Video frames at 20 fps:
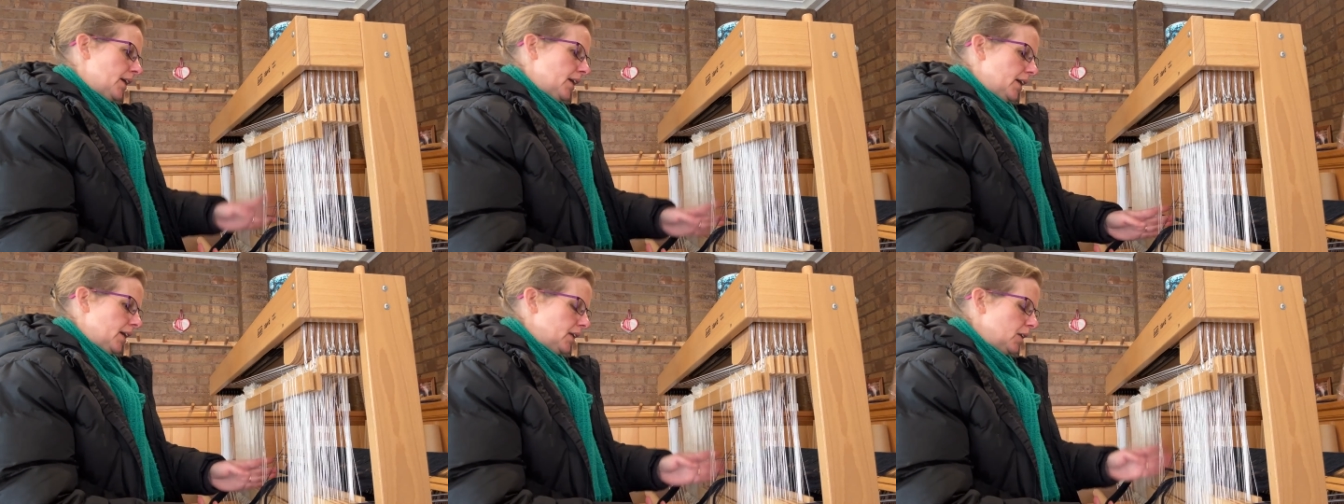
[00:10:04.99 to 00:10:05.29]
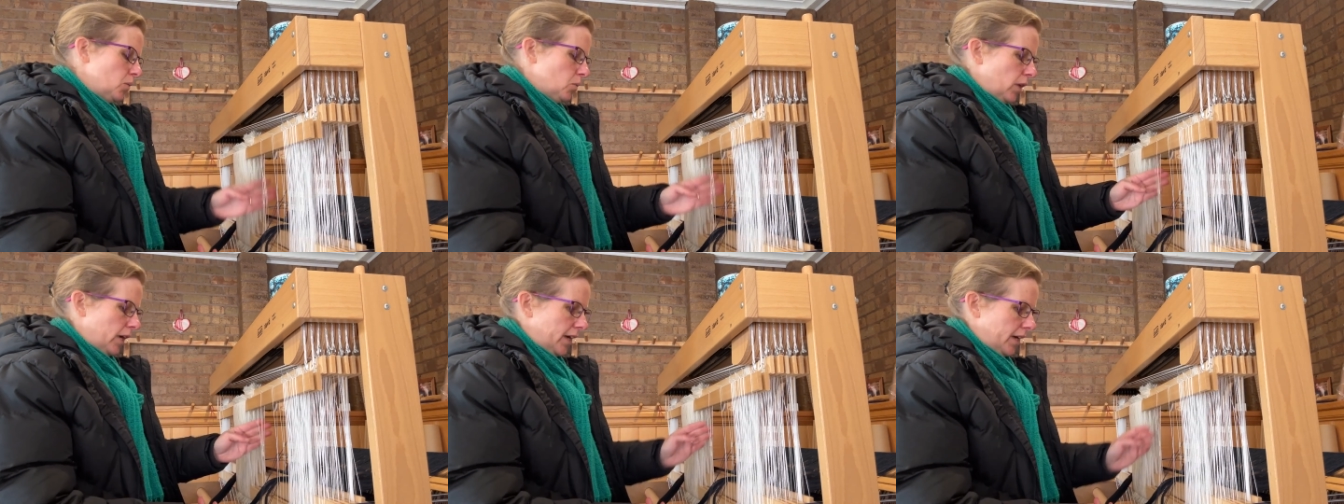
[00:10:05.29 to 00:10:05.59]

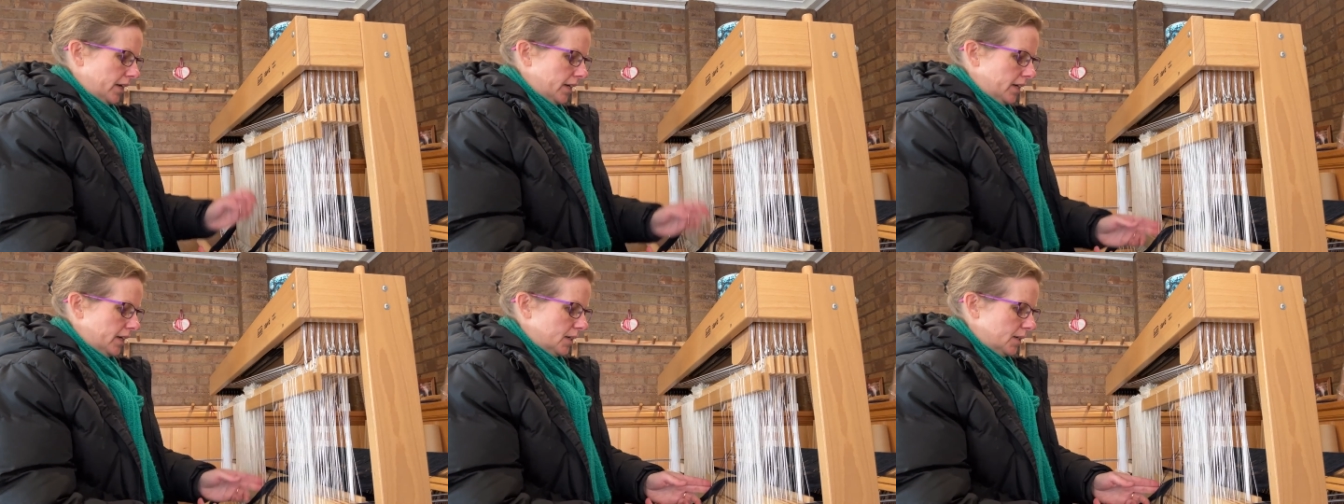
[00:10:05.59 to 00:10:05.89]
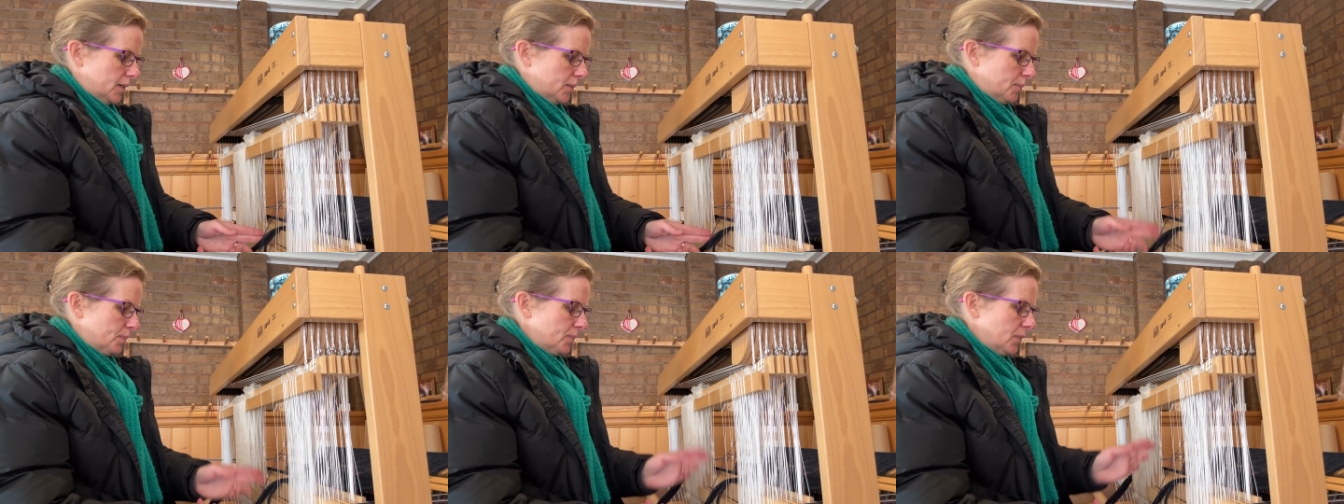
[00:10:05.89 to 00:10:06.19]
anyway,
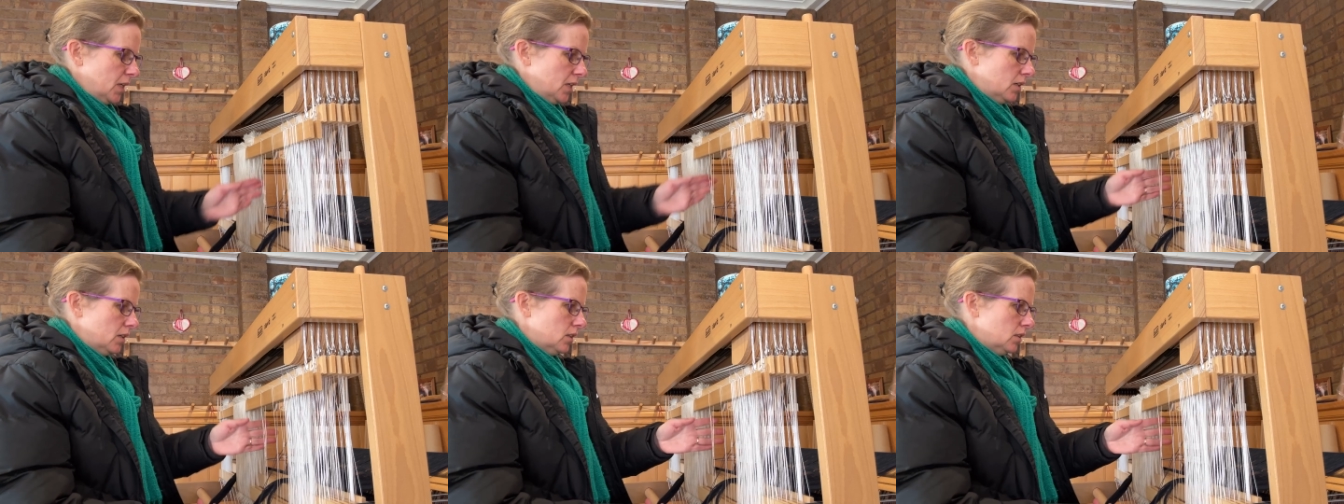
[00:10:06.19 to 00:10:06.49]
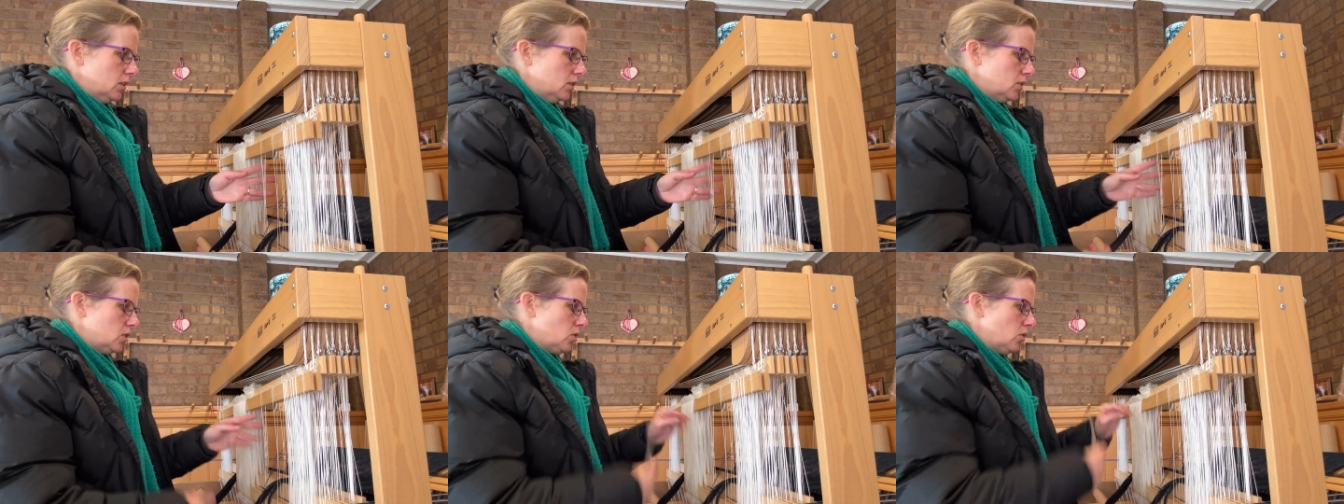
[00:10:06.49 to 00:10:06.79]

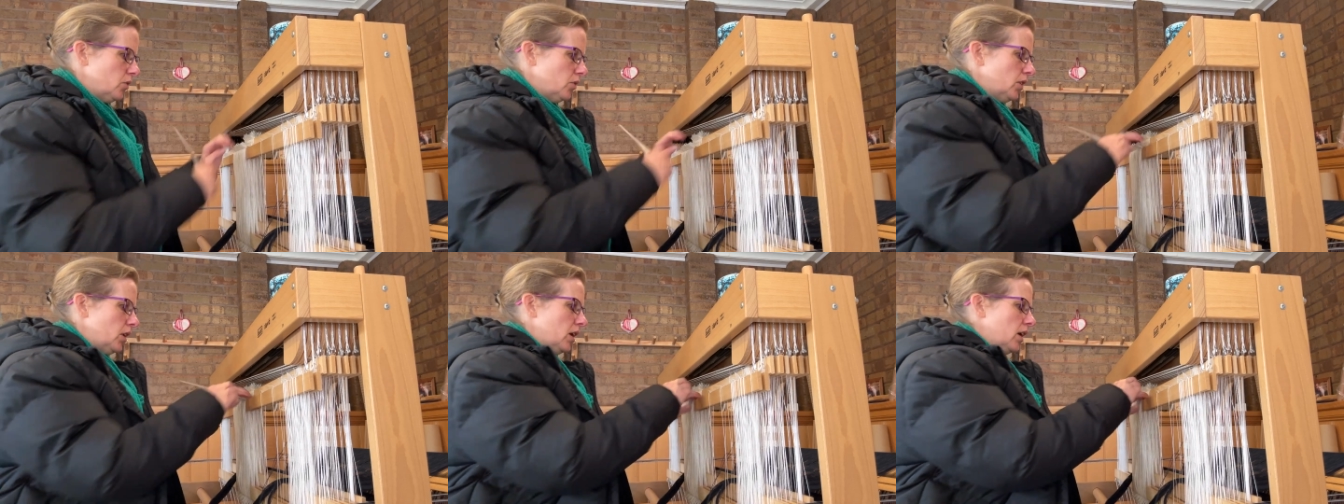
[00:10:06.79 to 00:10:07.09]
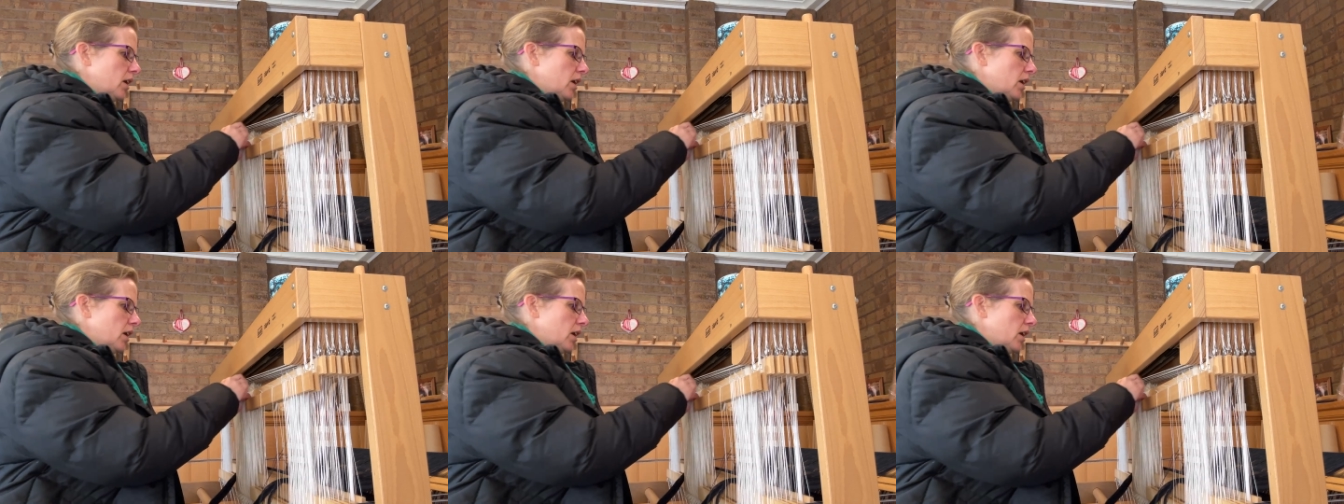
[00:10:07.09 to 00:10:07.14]
so